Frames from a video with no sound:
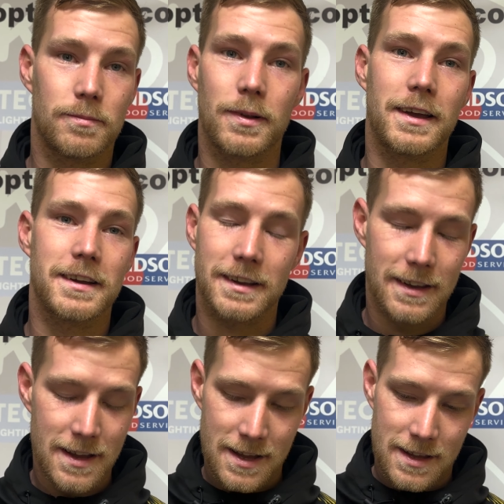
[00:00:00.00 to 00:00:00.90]
player.
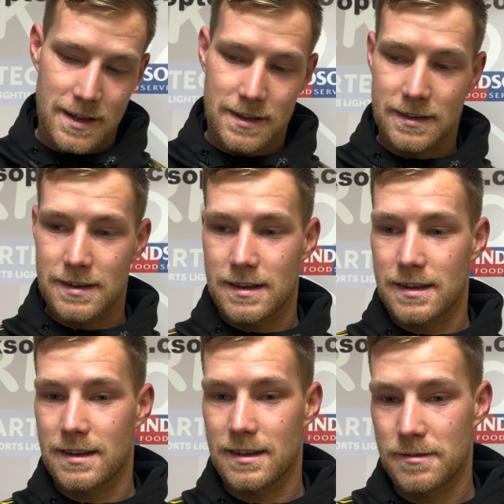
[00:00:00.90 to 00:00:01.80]
And
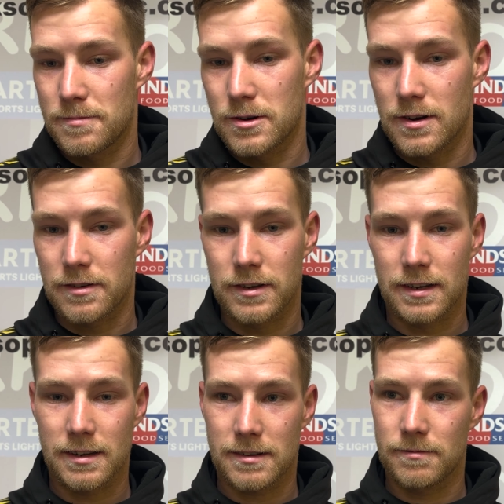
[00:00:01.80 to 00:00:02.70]
uh, but I
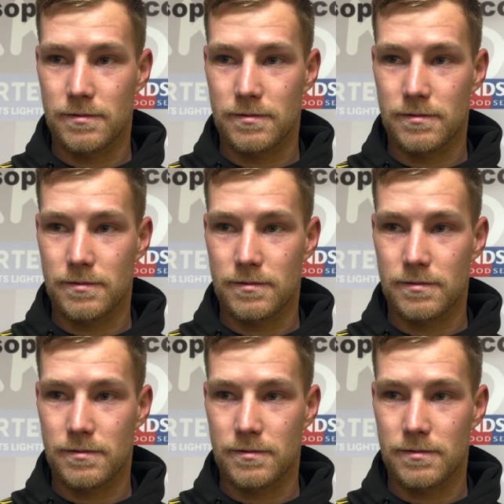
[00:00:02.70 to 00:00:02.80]
think